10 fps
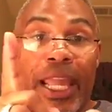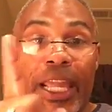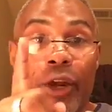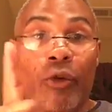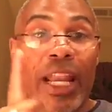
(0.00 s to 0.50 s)

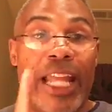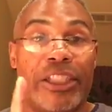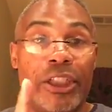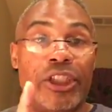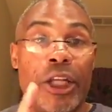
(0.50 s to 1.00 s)
in a
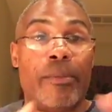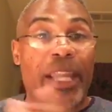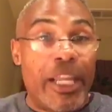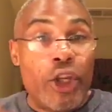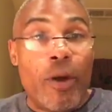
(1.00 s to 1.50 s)
relationship,
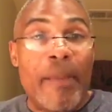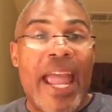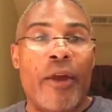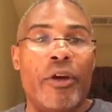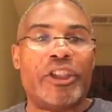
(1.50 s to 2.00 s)
in your
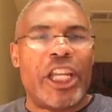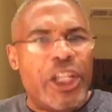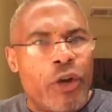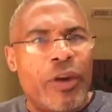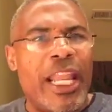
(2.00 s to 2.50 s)
marriage, in
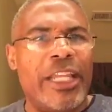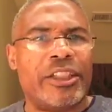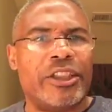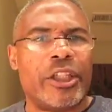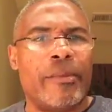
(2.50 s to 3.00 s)
your
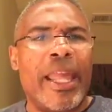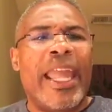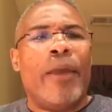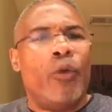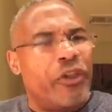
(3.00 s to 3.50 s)
relationship,
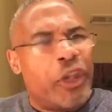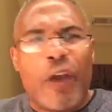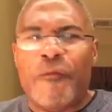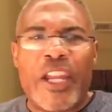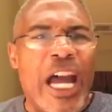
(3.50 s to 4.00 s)
with your
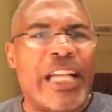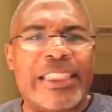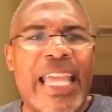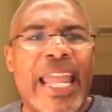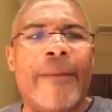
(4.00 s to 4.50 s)

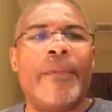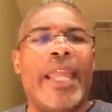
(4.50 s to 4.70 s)
fiance.